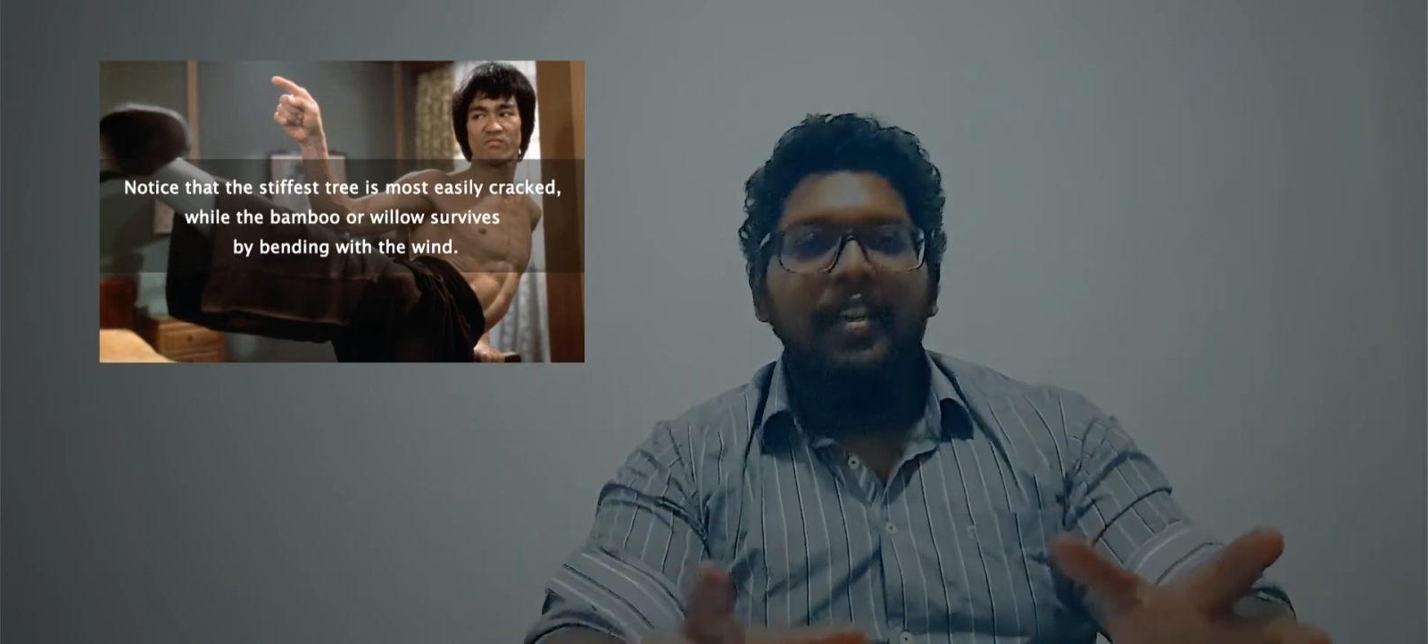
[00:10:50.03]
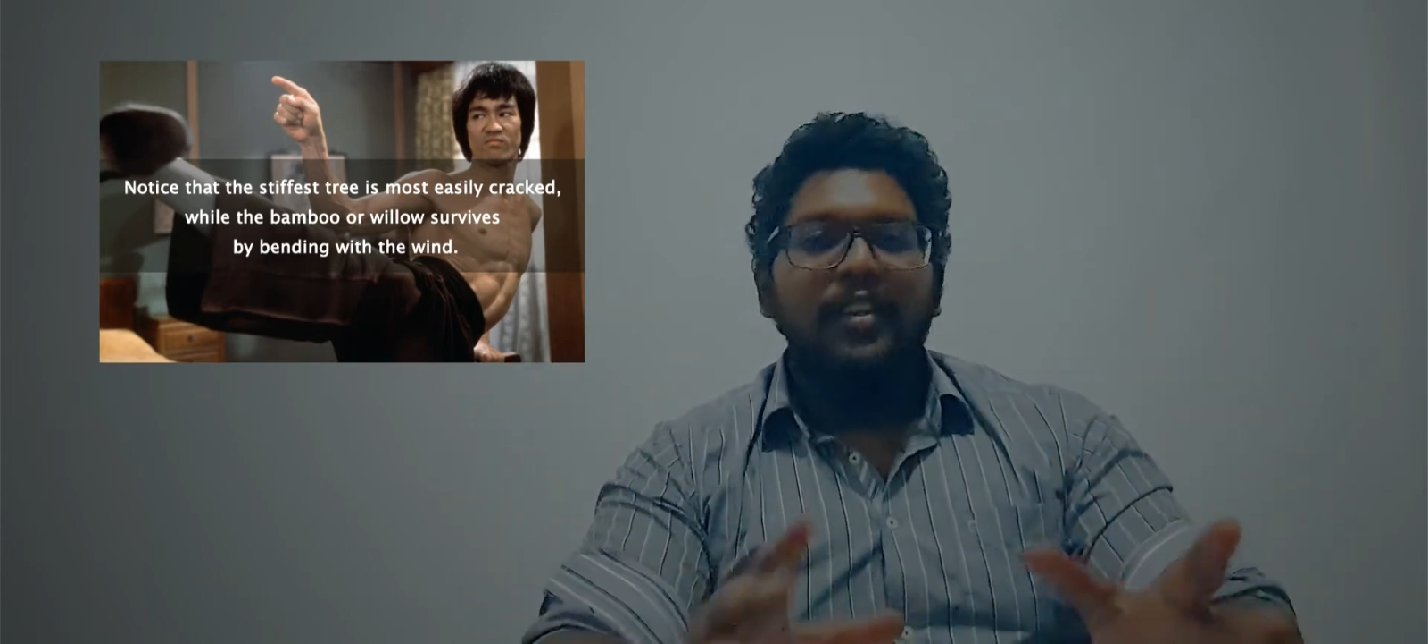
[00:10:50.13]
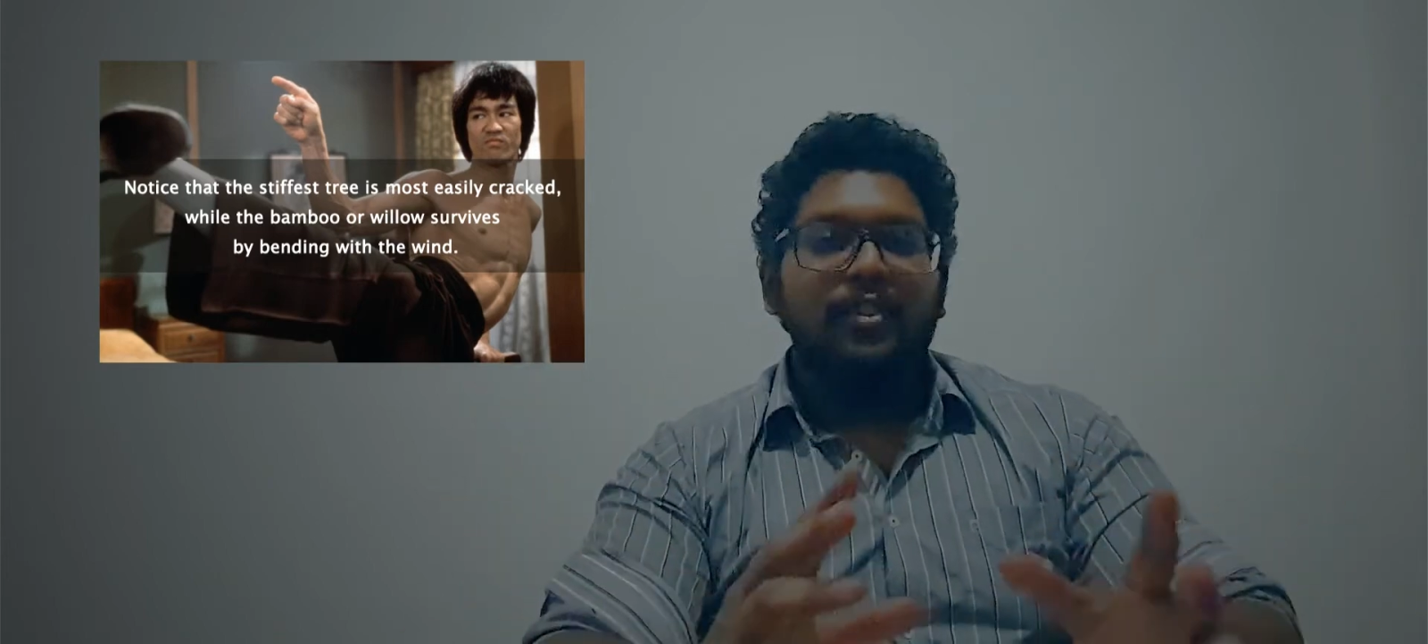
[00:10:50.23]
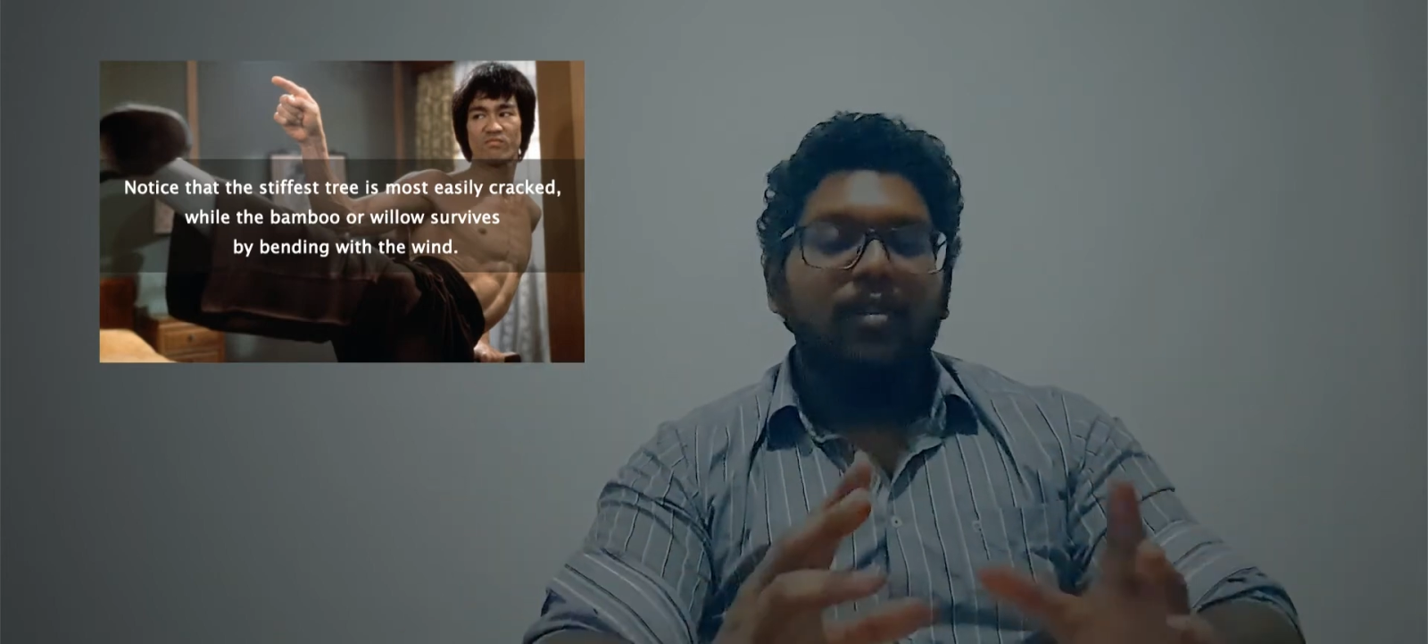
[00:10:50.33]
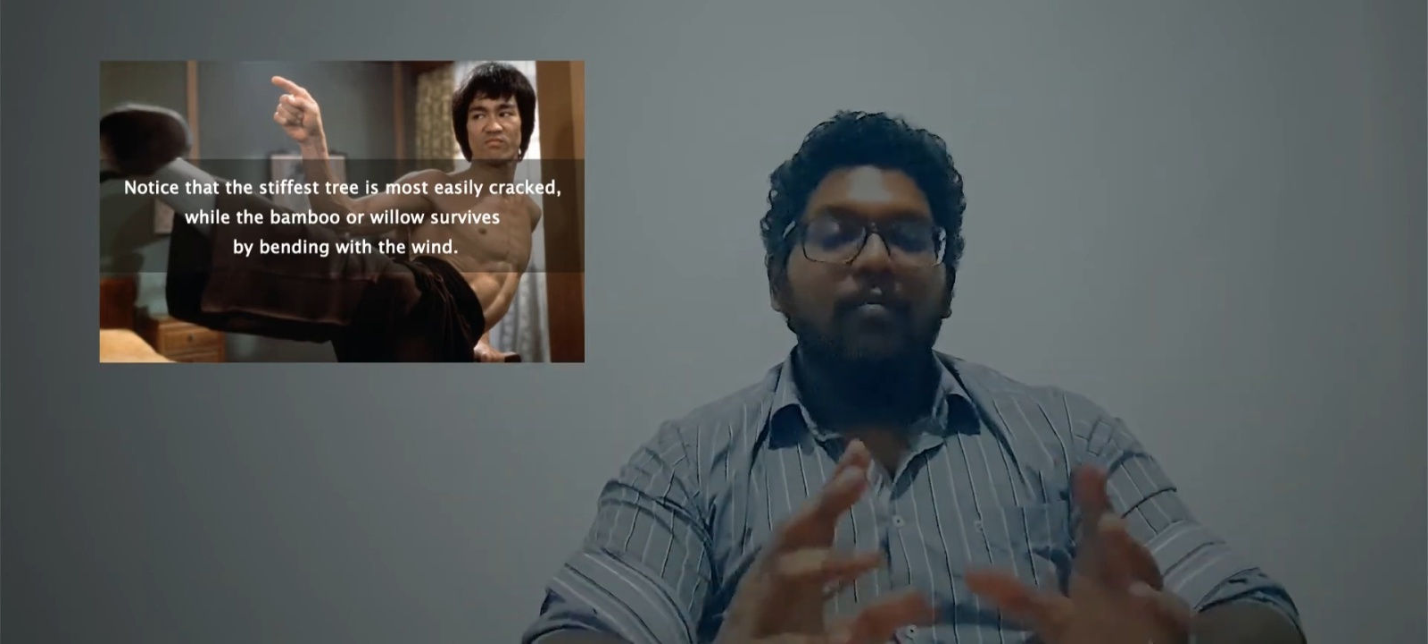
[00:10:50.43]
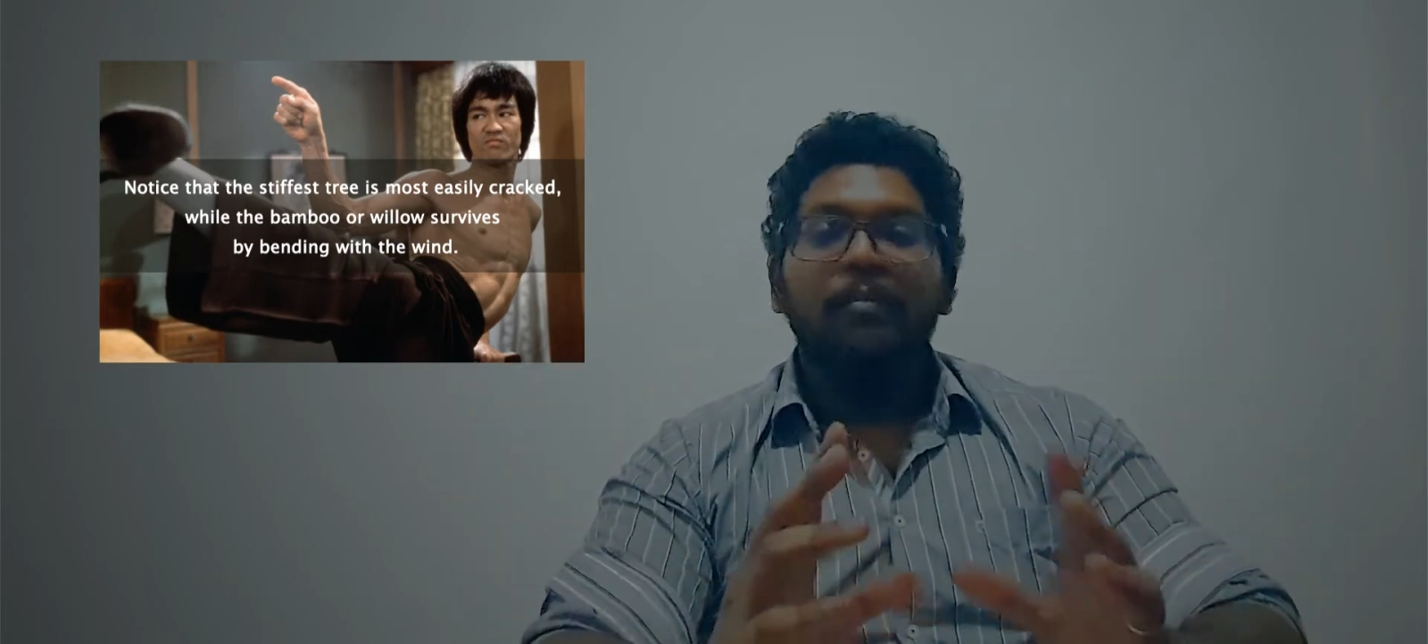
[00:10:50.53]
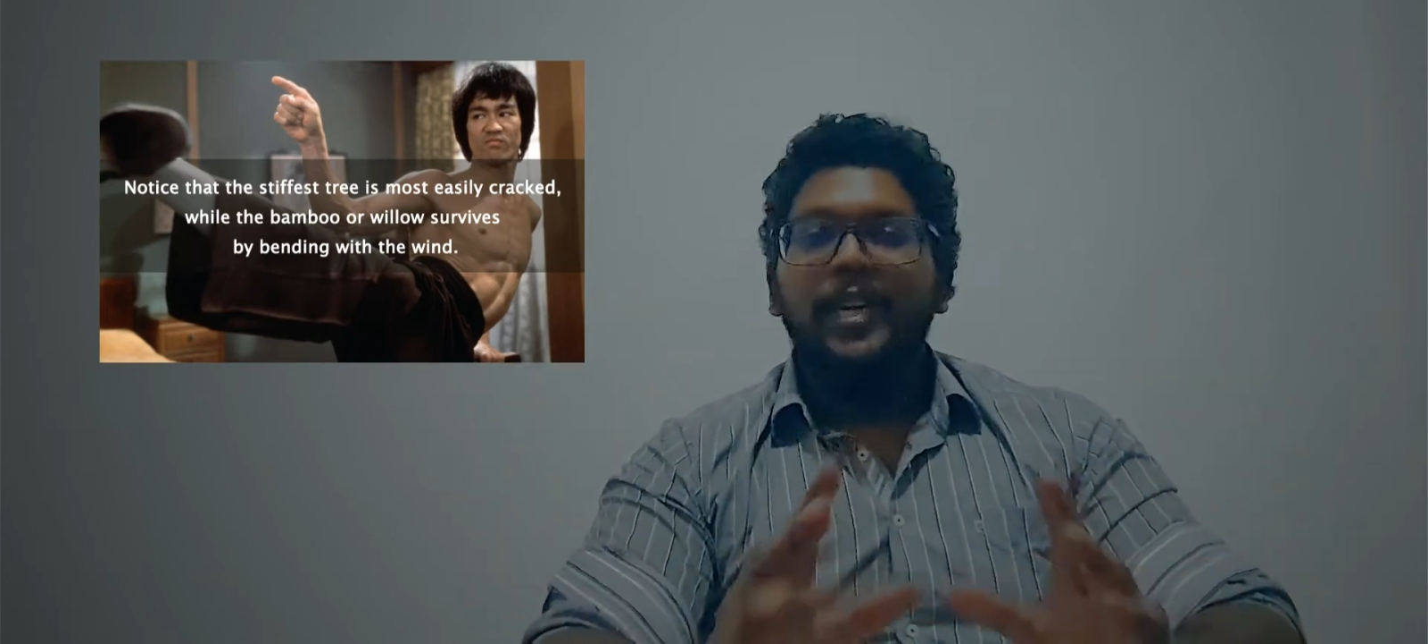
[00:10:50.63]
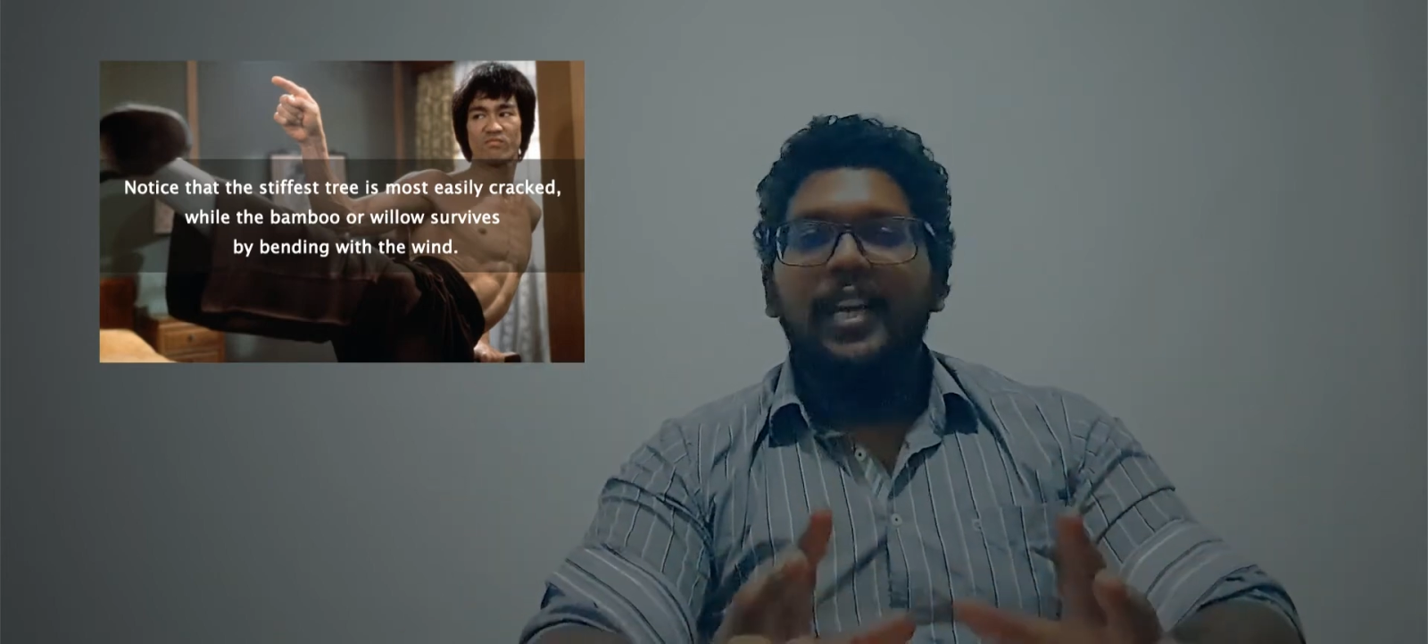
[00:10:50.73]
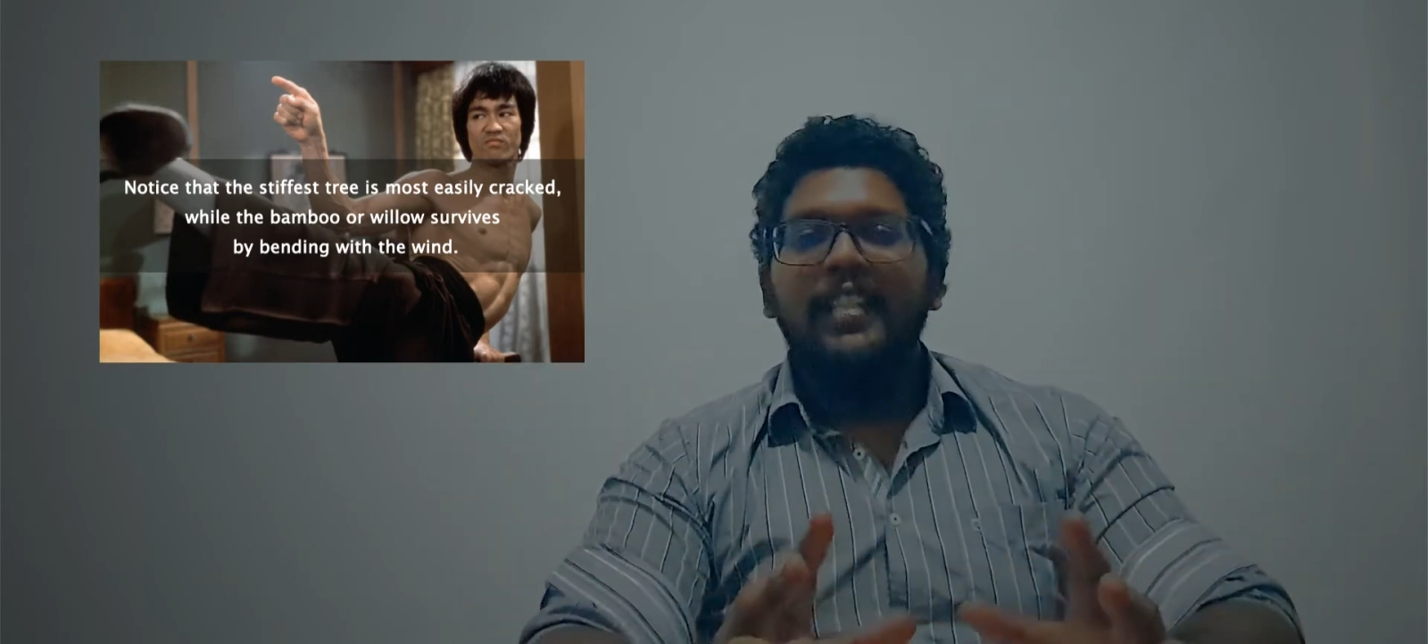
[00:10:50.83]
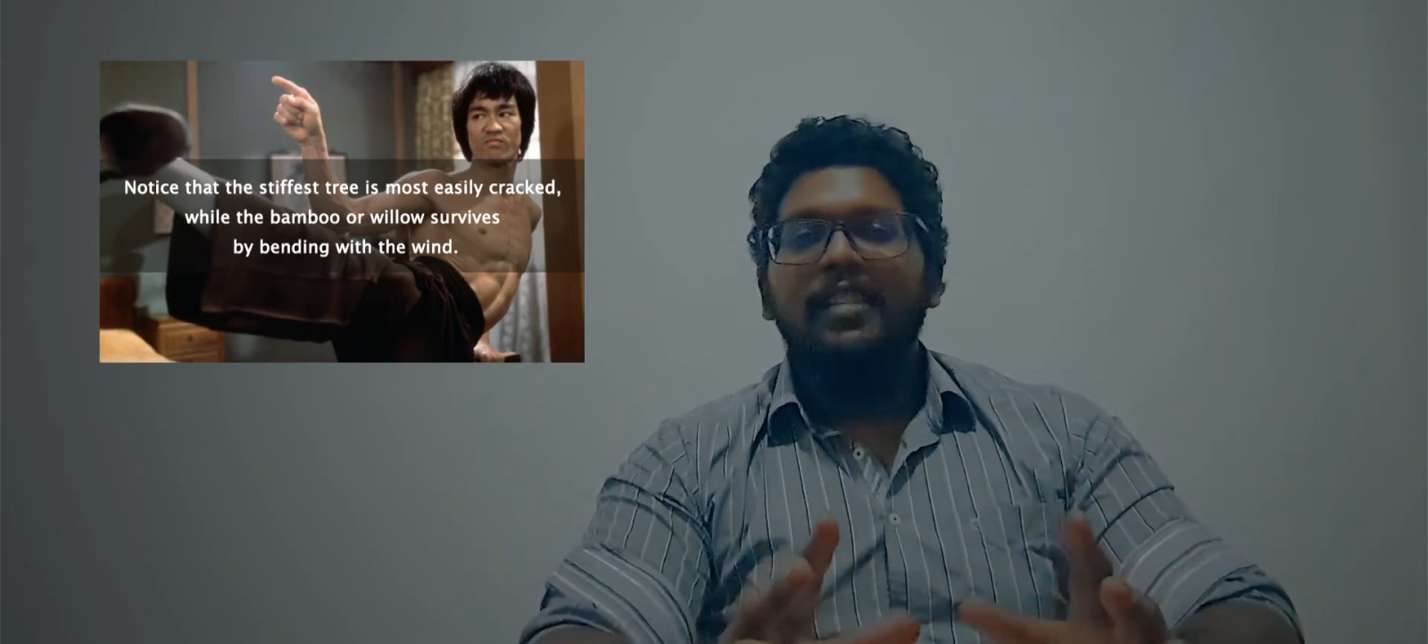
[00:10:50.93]
So
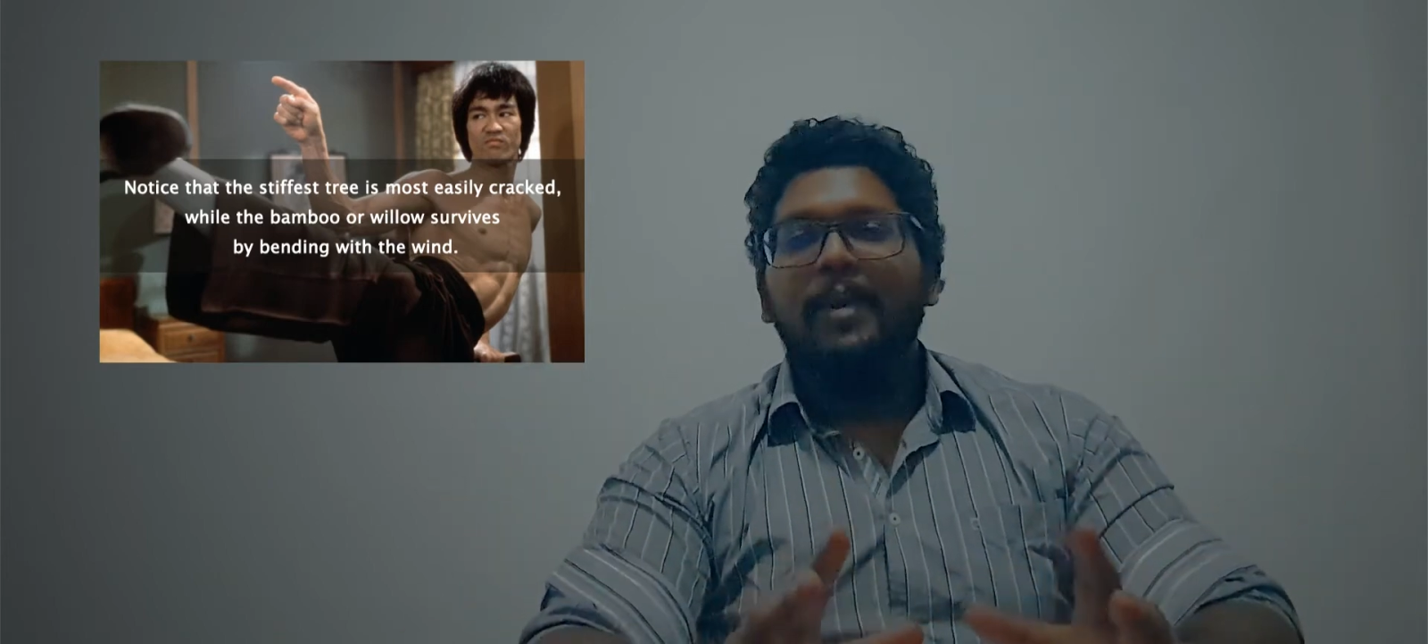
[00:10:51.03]
be like the